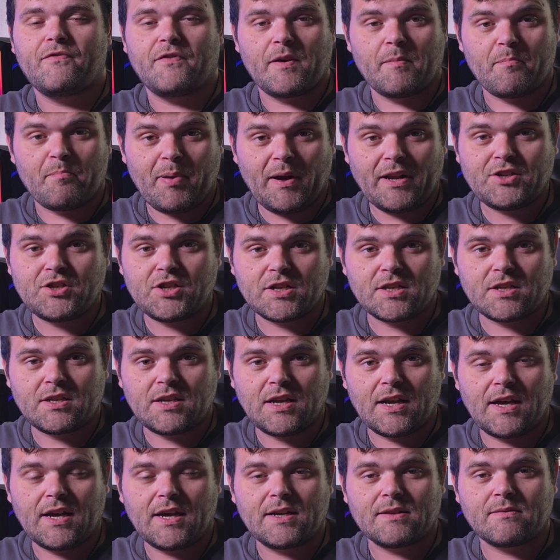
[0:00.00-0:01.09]
for a budget
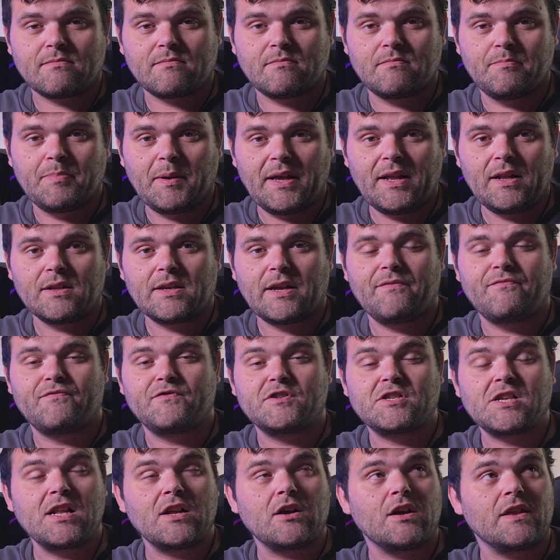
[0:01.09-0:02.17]
build. I've
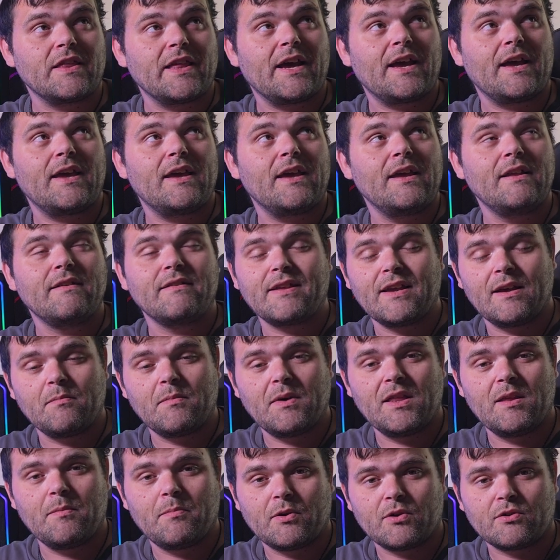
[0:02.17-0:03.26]
still got that Intel
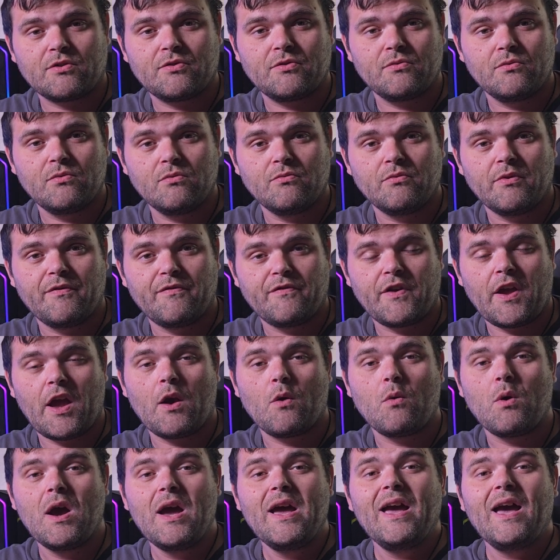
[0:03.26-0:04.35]
motherboard to
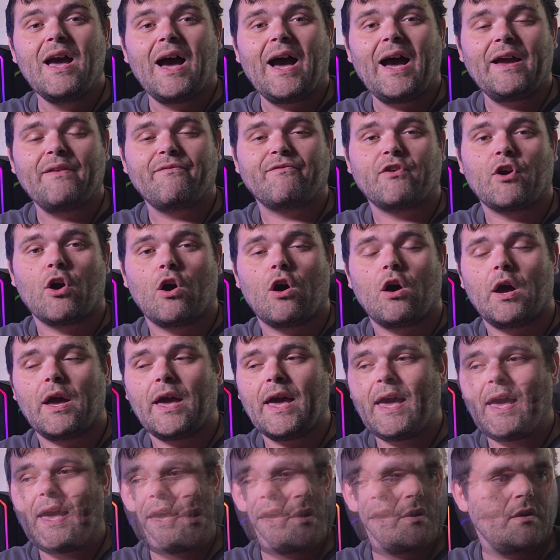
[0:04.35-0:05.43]
review. I've got
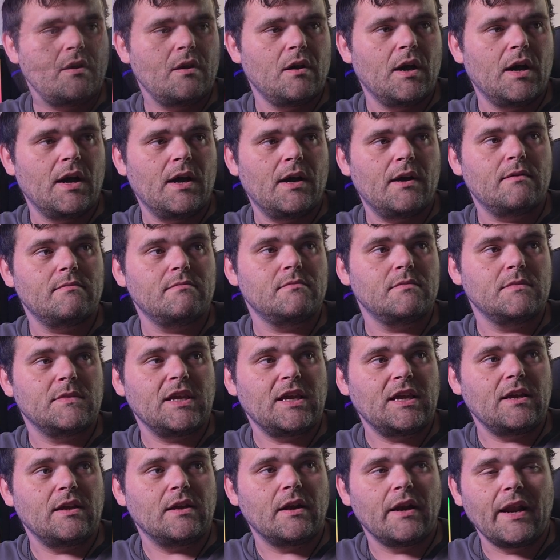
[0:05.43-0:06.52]
the
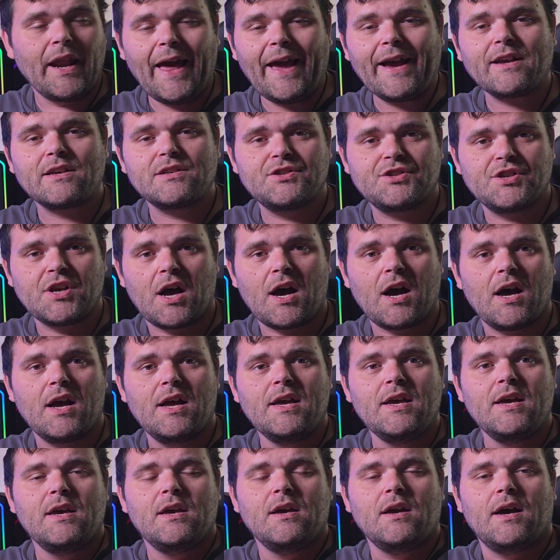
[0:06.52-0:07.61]
Lexar
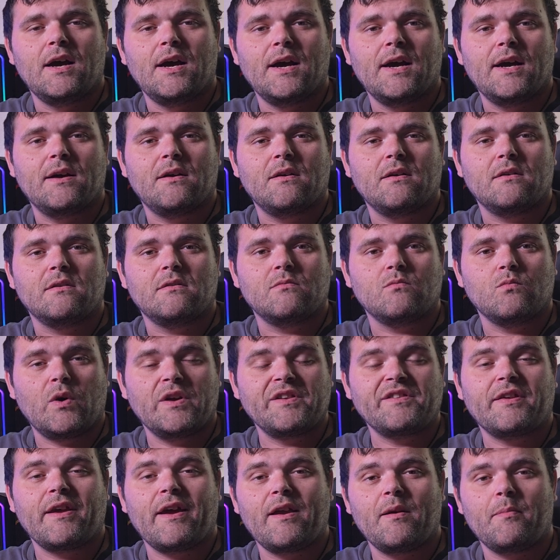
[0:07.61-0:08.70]
1
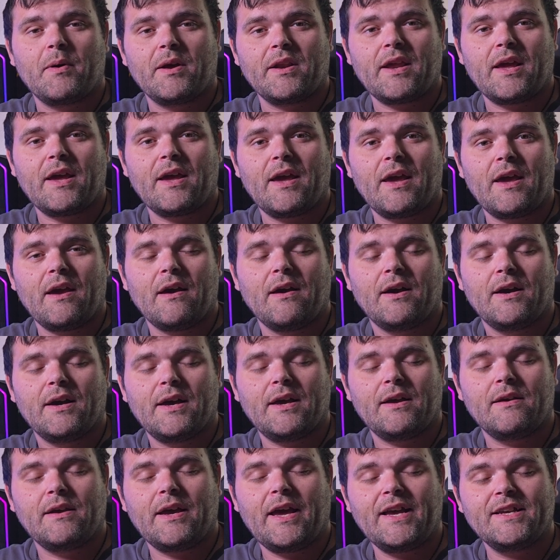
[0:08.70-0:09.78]
TB
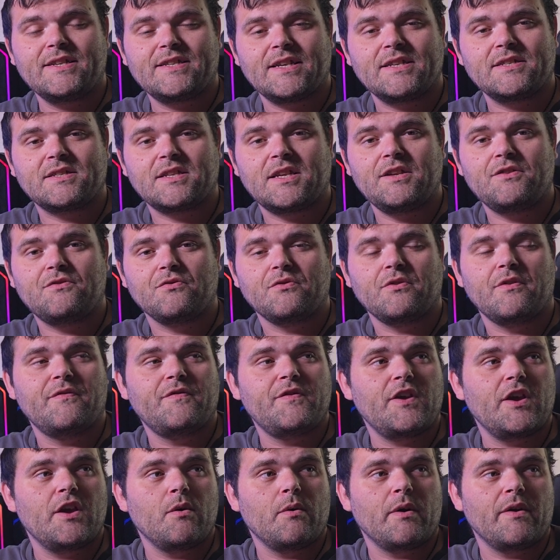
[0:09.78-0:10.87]
SSD to
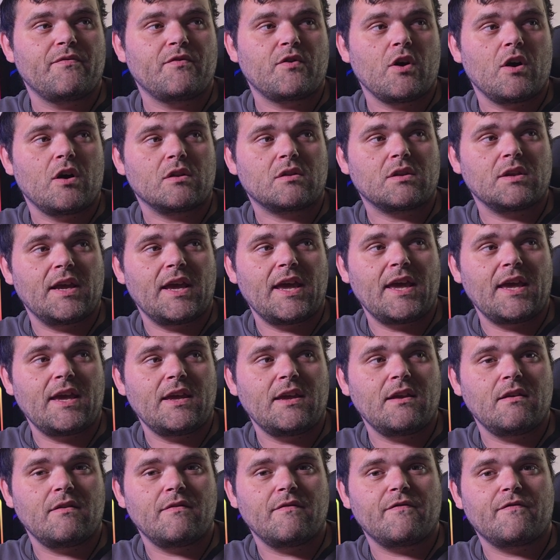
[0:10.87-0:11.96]
review. I've got
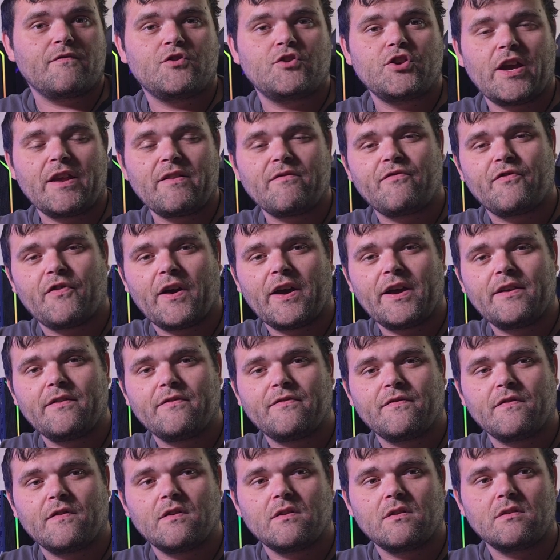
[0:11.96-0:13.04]
a Gen
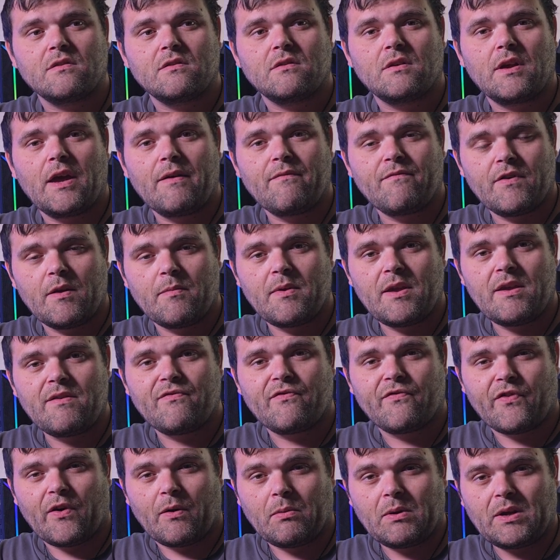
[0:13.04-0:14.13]
5 NVMe
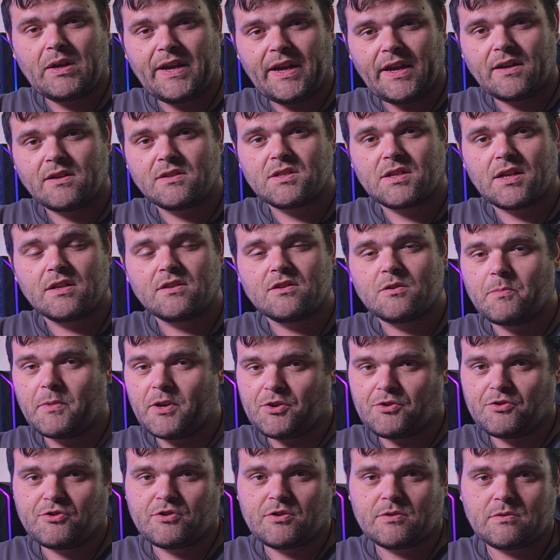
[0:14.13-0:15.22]
from Kingston, so make
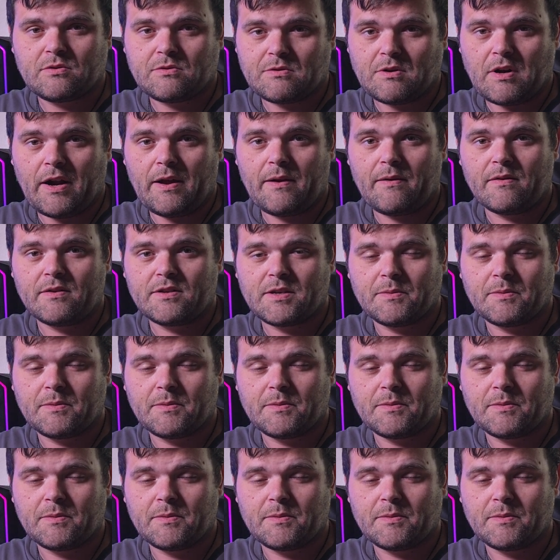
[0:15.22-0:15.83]
sure you